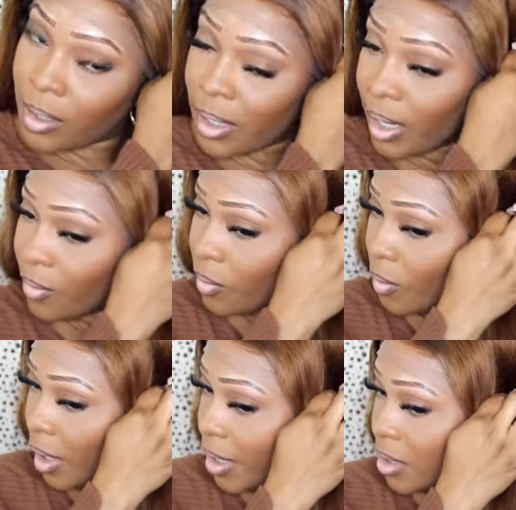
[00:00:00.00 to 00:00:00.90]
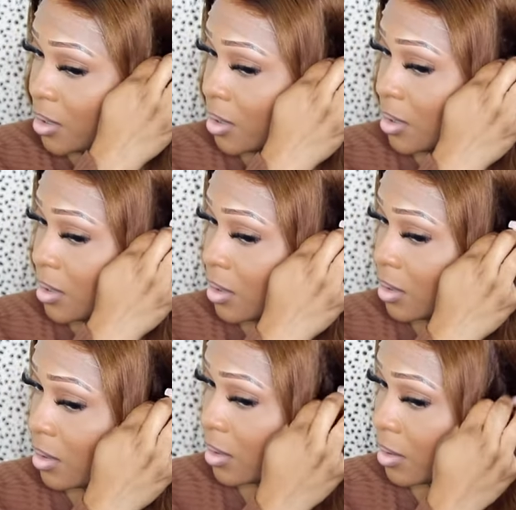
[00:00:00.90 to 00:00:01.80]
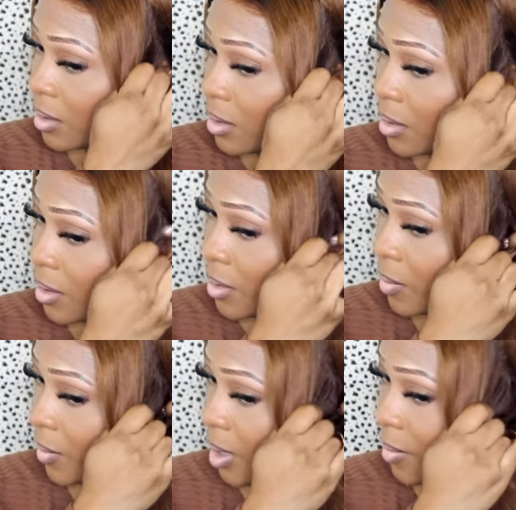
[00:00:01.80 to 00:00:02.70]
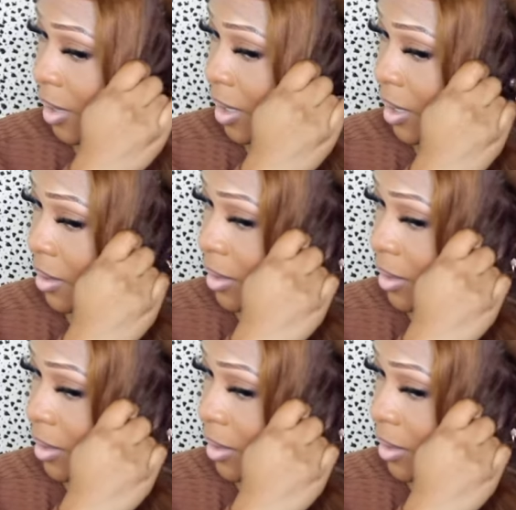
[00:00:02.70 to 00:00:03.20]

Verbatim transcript: like right where my ear